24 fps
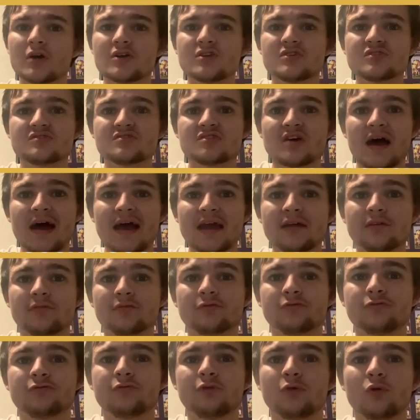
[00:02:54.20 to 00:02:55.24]
So eight
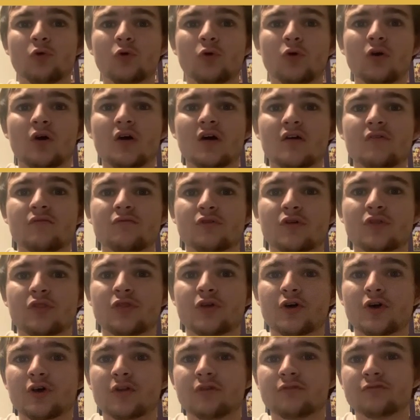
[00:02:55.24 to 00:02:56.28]
and four, the
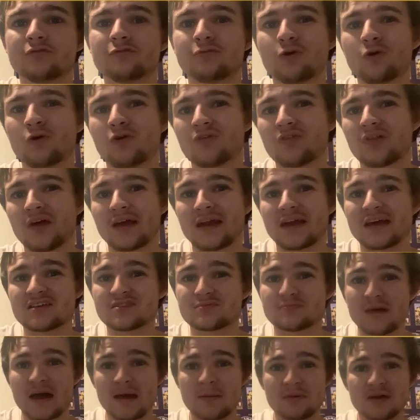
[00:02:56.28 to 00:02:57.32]
third and fourth. I guess
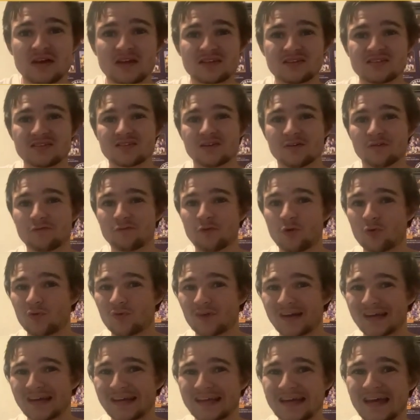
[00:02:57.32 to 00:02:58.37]
maybe it's the for
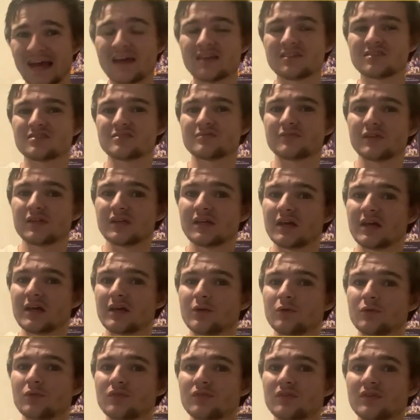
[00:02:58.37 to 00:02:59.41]
and against for the
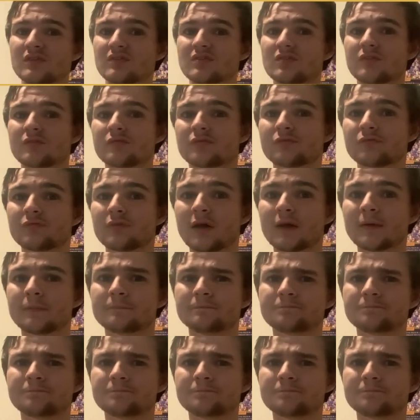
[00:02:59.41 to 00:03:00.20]
Eels that's on front.